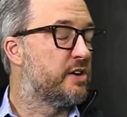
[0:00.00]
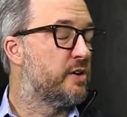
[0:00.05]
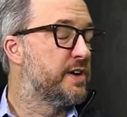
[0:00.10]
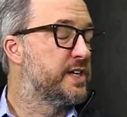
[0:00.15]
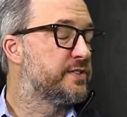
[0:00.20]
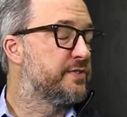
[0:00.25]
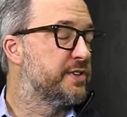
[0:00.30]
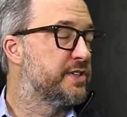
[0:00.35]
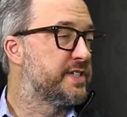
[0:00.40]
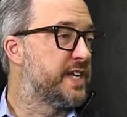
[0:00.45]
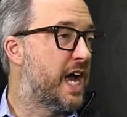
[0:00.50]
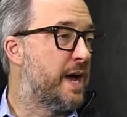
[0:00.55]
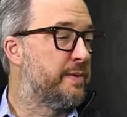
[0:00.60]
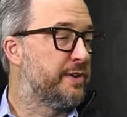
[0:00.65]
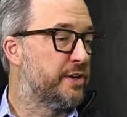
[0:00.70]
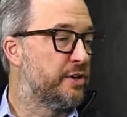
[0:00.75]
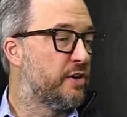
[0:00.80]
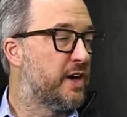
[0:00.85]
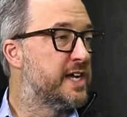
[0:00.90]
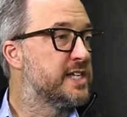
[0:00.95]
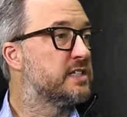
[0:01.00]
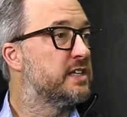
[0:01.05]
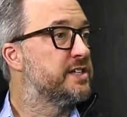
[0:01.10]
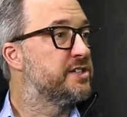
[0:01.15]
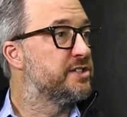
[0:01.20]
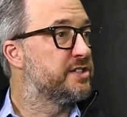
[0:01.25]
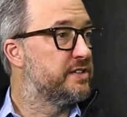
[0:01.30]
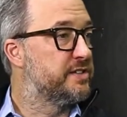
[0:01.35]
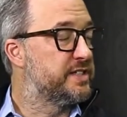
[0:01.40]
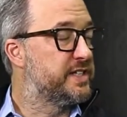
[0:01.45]
always for your time, and
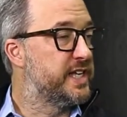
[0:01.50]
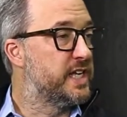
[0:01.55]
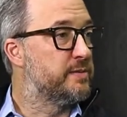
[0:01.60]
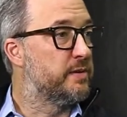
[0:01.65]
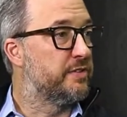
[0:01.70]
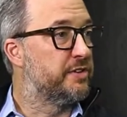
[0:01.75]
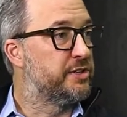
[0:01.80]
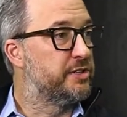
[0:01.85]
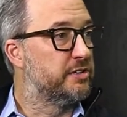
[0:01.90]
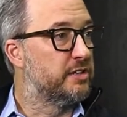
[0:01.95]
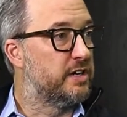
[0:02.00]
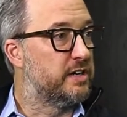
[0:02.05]
congratulations to the team on the new